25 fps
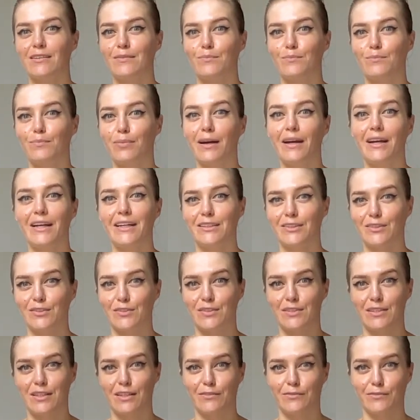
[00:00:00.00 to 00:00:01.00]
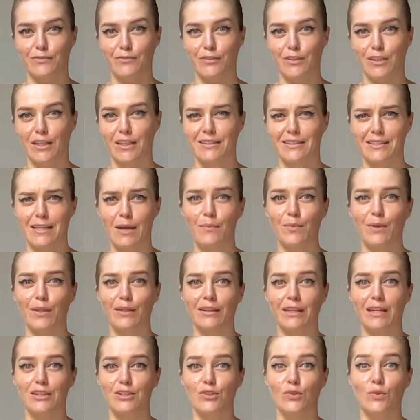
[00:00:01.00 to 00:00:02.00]
bite yourself for it, something
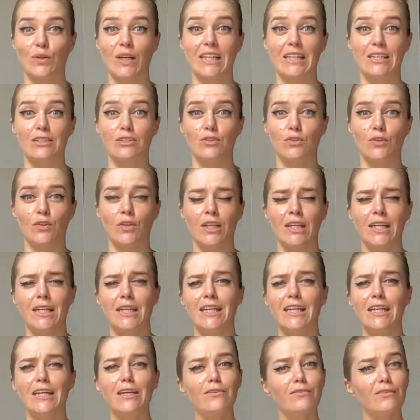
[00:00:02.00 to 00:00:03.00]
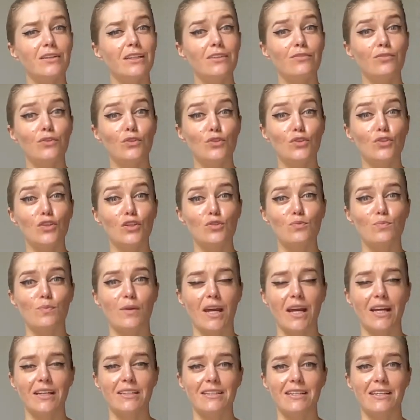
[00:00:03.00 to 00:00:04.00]
that you cannot do. Even if you do not
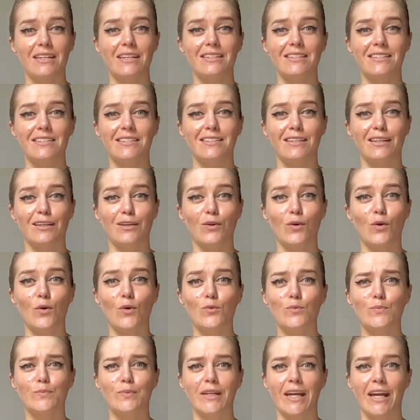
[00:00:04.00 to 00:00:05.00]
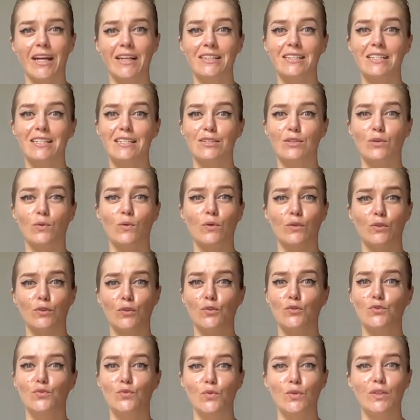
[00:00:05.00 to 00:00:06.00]
practice the whole practice, or
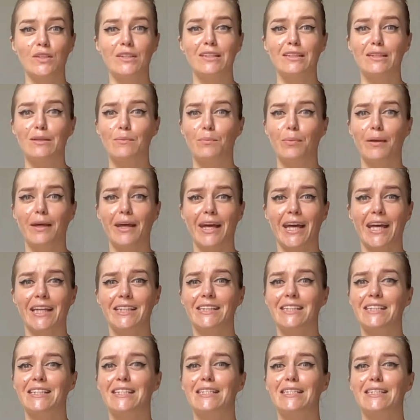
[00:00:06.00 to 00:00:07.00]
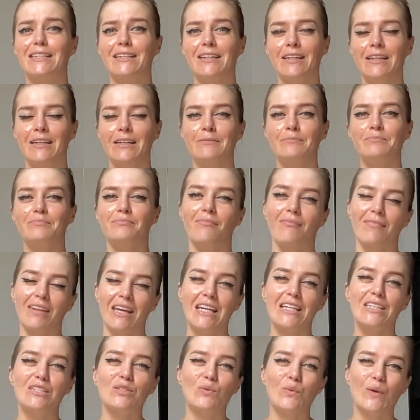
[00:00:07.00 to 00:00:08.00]
you do it in a bed,
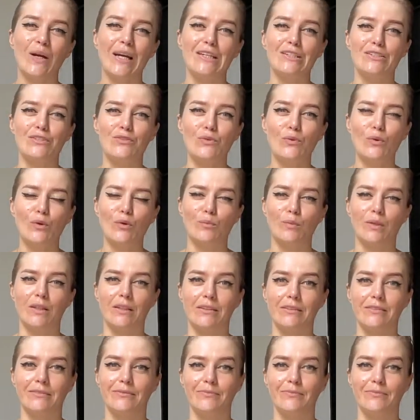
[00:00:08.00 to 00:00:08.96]
it's quite normal.